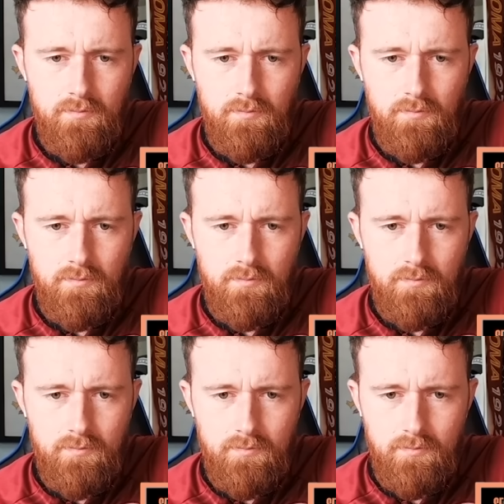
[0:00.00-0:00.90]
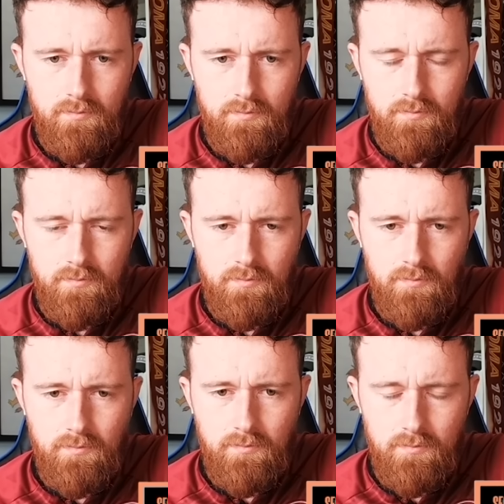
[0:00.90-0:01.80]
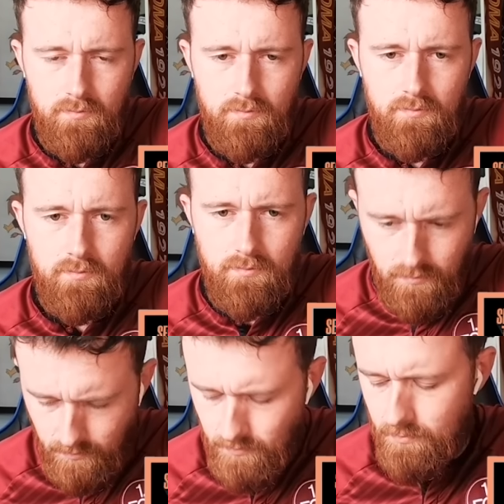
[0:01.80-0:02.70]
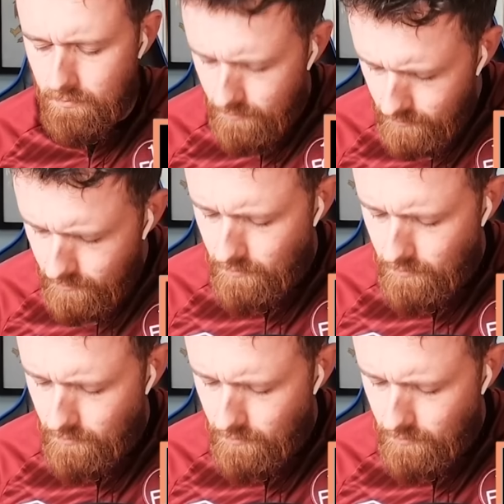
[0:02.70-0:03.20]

This person isn't speaking.